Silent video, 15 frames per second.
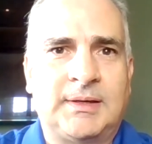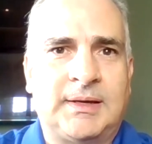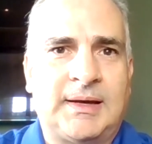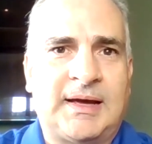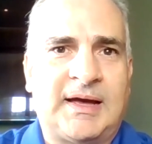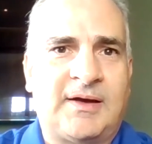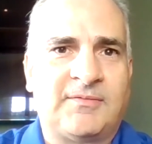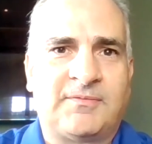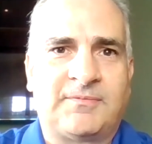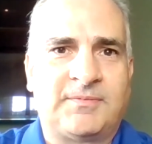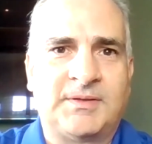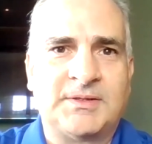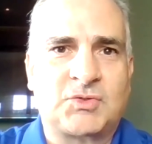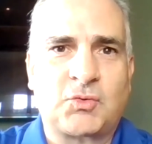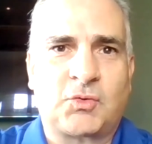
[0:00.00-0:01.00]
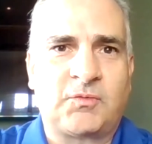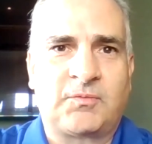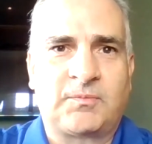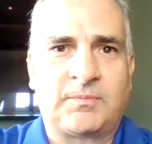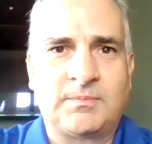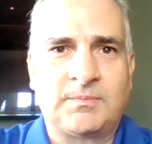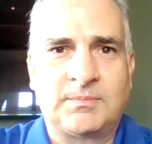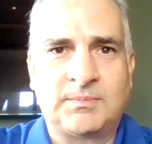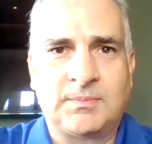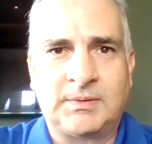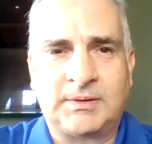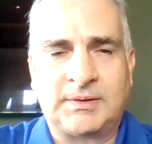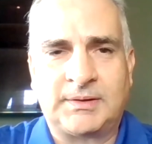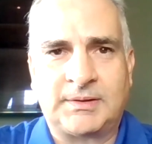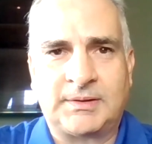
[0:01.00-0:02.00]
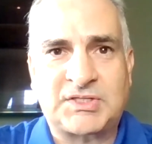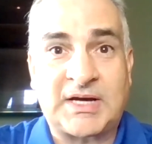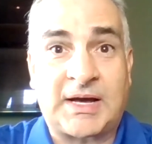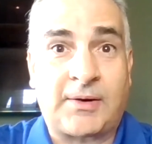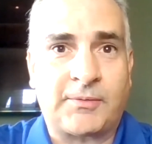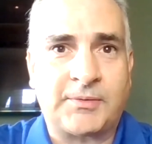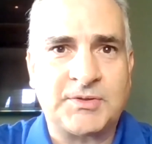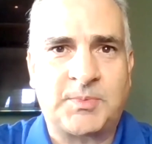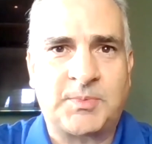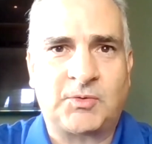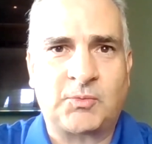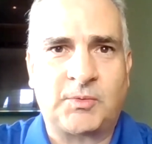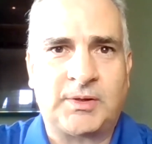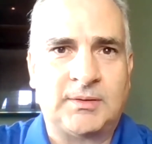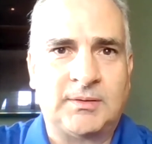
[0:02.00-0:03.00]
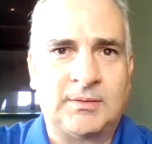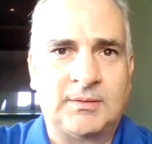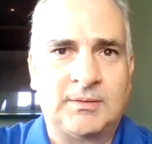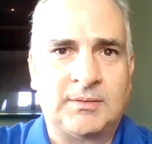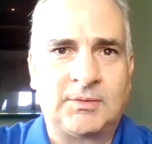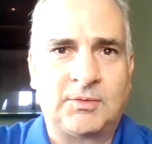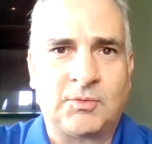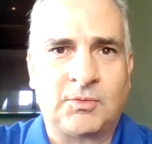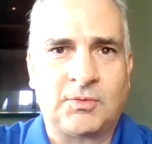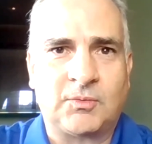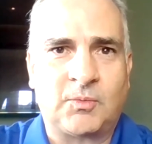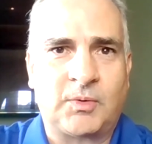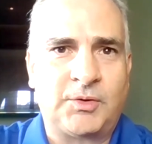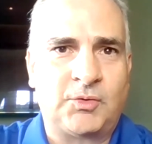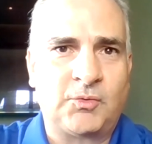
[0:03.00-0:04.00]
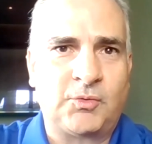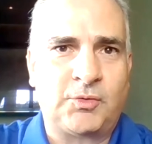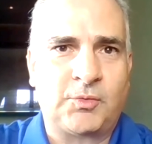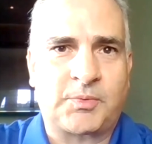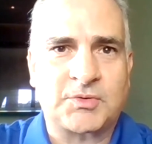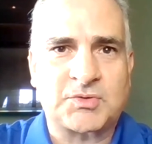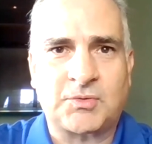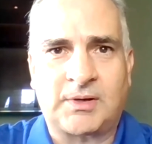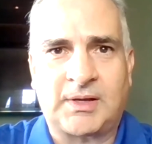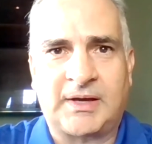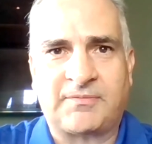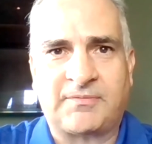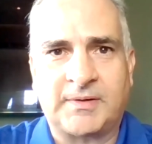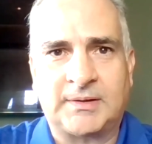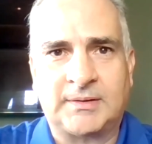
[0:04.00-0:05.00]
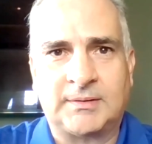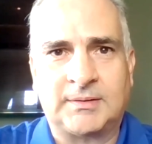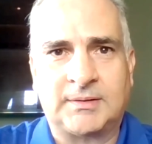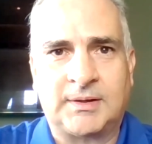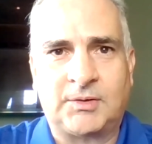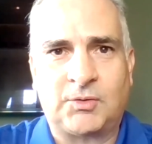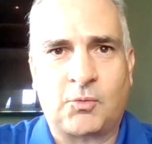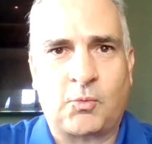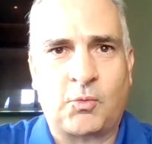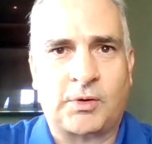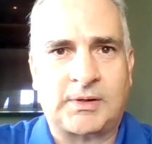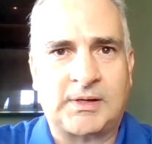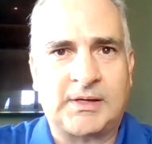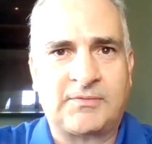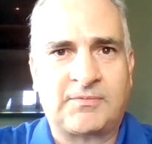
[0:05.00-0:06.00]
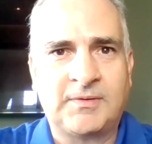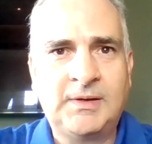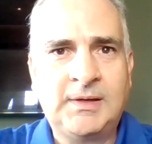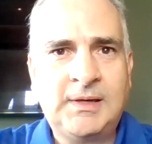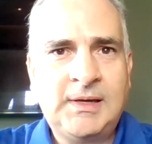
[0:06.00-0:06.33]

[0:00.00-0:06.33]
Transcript: have this sort of challenge between what you do in your personal life and your work life.